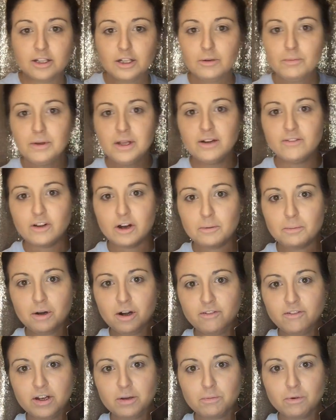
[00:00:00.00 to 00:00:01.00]
little bit of our
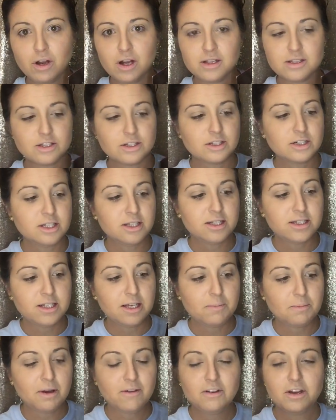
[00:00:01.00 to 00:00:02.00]
Perfect Bronzer to the
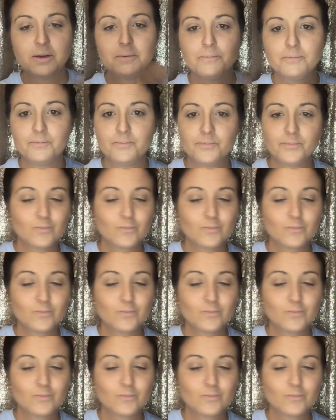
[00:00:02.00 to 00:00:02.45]
tip of it.